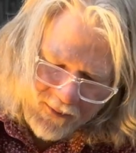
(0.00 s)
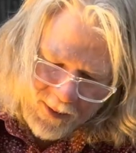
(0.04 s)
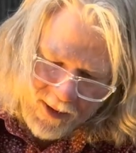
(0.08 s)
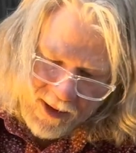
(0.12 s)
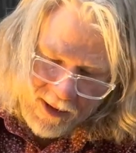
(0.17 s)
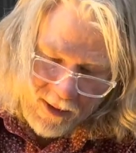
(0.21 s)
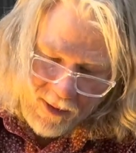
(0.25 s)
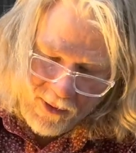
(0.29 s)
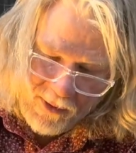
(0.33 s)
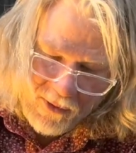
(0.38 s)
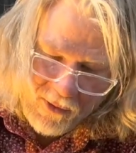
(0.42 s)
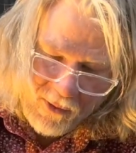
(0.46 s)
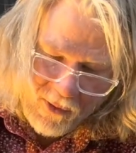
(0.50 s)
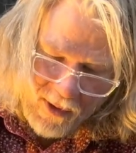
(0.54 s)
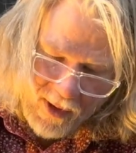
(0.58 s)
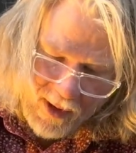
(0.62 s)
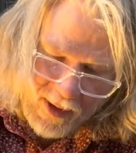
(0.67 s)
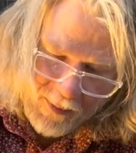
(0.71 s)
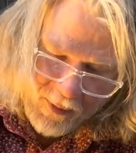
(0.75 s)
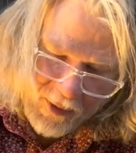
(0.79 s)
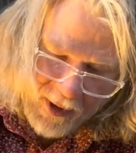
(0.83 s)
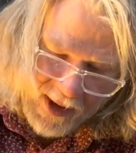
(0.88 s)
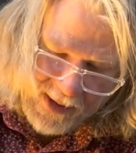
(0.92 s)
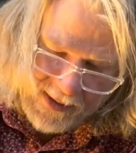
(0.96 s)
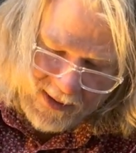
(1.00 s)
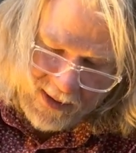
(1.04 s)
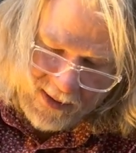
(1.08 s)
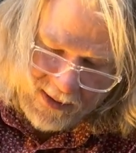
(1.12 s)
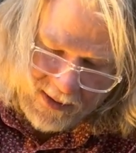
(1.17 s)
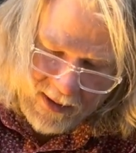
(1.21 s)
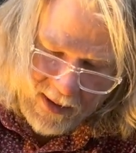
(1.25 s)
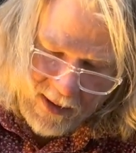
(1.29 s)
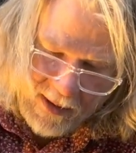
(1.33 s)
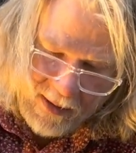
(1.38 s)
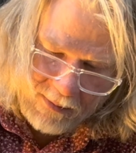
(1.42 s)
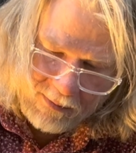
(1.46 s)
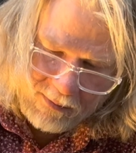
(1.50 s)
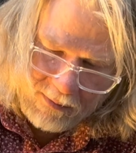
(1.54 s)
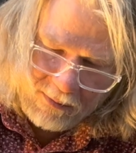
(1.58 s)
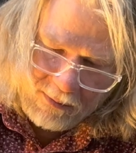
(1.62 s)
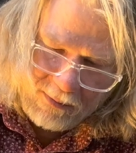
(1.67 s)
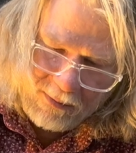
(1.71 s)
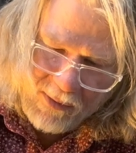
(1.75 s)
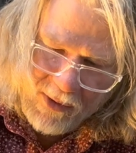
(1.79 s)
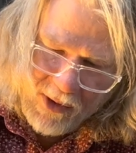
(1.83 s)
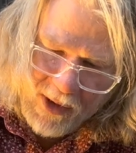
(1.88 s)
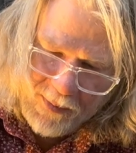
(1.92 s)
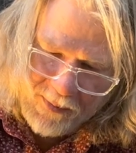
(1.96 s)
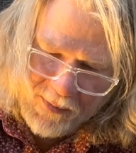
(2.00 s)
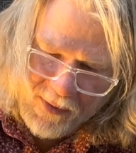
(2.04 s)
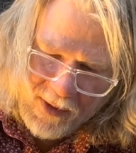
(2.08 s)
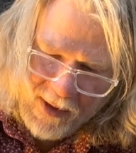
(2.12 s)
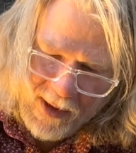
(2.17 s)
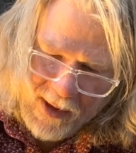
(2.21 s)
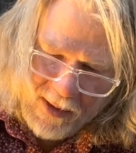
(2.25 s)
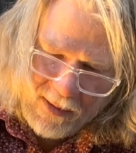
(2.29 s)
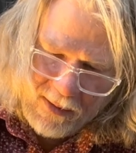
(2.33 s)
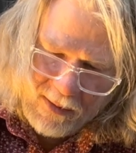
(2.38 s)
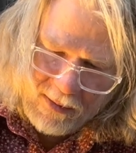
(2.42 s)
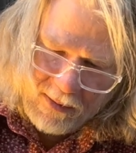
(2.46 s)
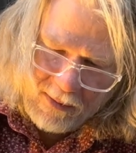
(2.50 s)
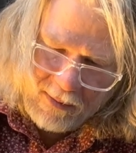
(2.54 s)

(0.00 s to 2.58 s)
but you know, the oolong process, they manipulate